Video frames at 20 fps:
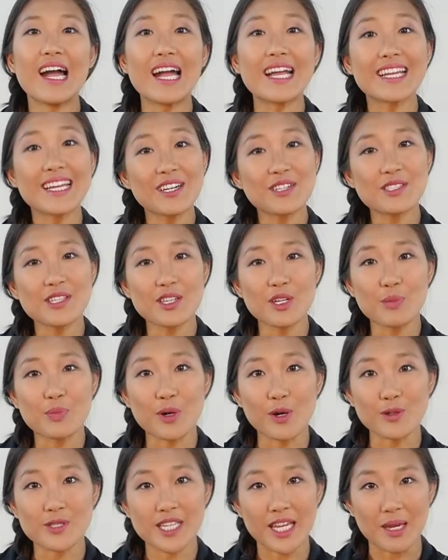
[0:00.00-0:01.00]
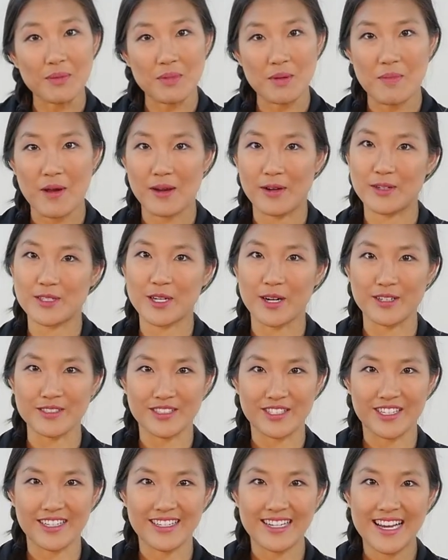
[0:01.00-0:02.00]
And here's a little pro tip about your
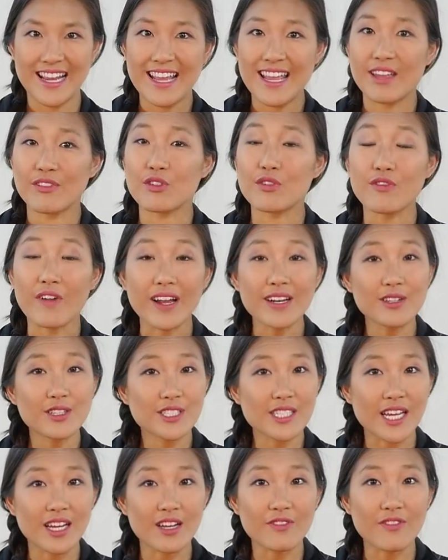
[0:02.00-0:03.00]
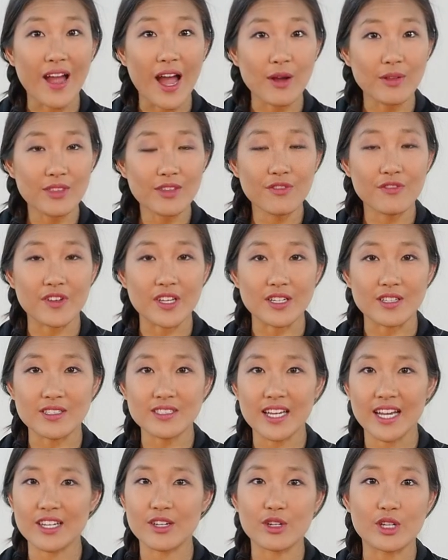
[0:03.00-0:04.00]
charger. If you find yourself out in the
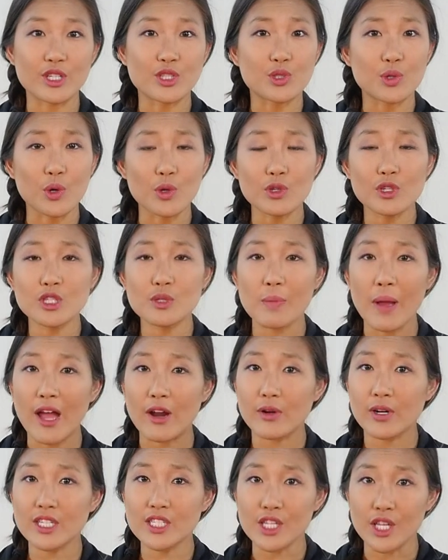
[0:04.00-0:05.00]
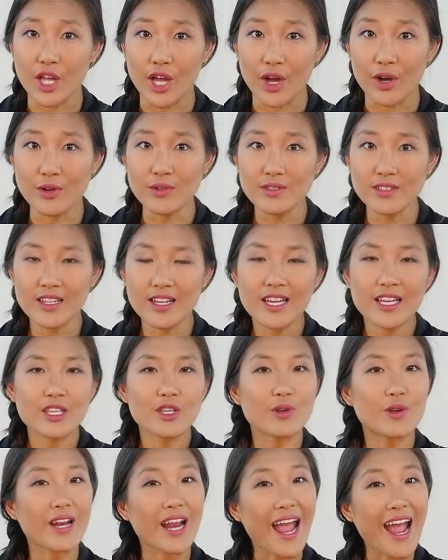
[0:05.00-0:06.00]
field and your controller's battery is low,
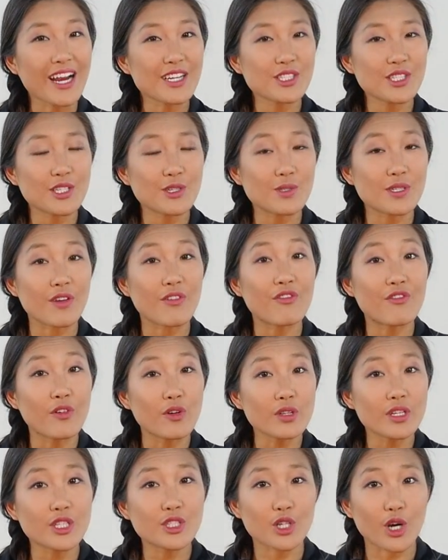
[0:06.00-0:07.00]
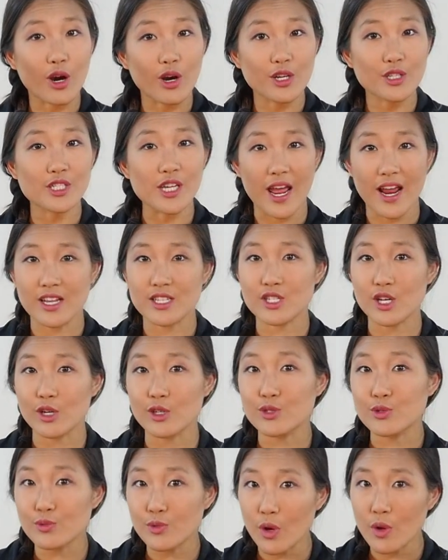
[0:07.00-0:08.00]
you can actually use a fully charged
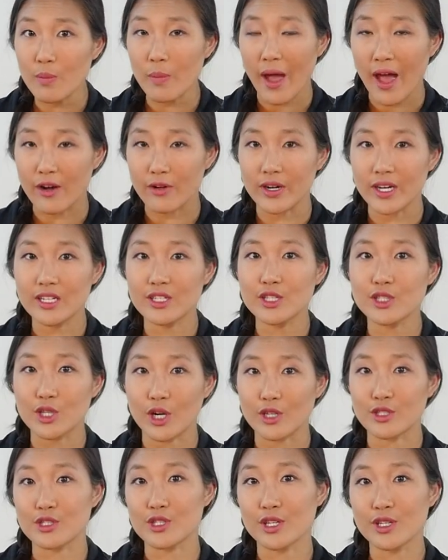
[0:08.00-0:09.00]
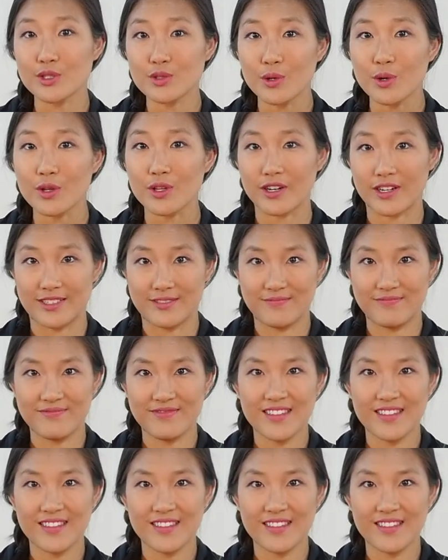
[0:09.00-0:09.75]
X-Star drone battery to charge the controller.